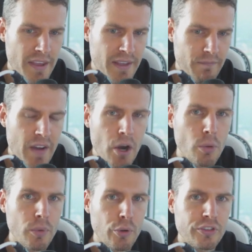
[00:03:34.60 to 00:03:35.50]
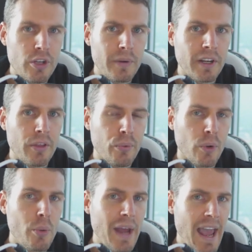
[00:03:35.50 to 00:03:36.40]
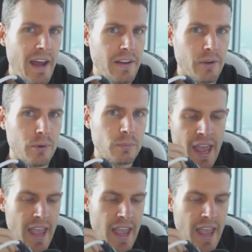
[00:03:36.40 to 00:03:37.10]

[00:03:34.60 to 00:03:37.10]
the variables that are being thrown at you.